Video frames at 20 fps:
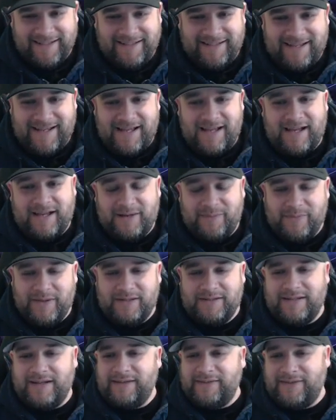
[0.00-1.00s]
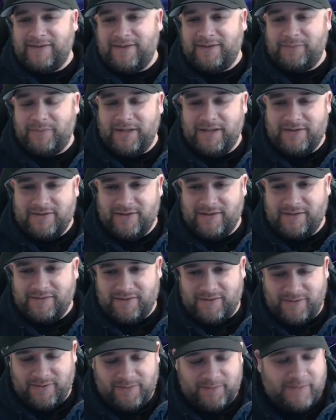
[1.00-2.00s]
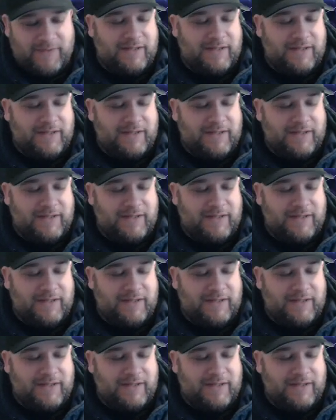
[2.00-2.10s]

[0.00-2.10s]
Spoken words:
Yeah, I had to pay taxes on Patreon too.